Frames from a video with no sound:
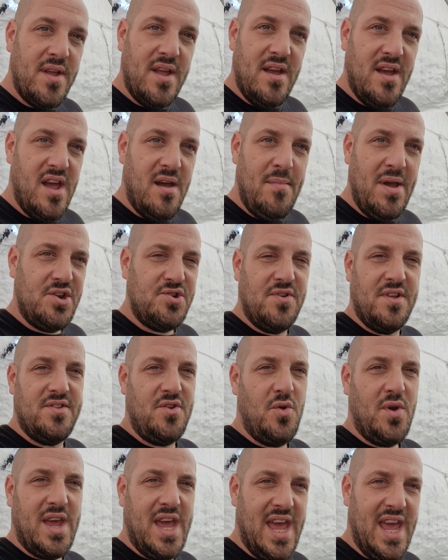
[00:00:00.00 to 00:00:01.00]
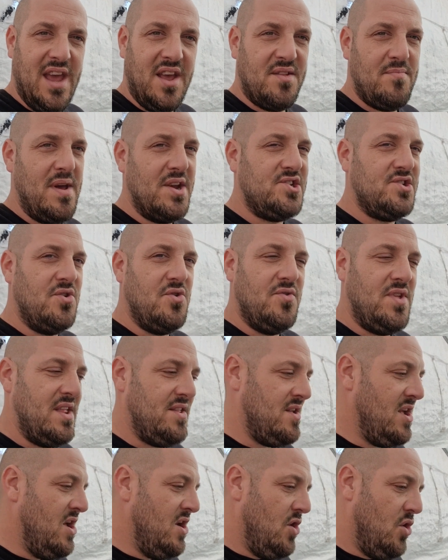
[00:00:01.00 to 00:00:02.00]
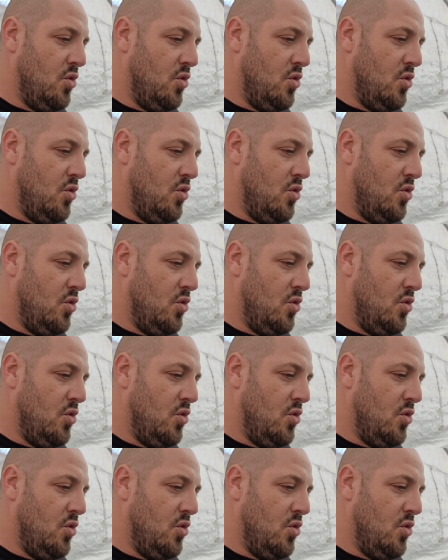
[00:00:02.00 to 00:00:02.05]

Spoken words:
make sure there's no kinks, make sure there's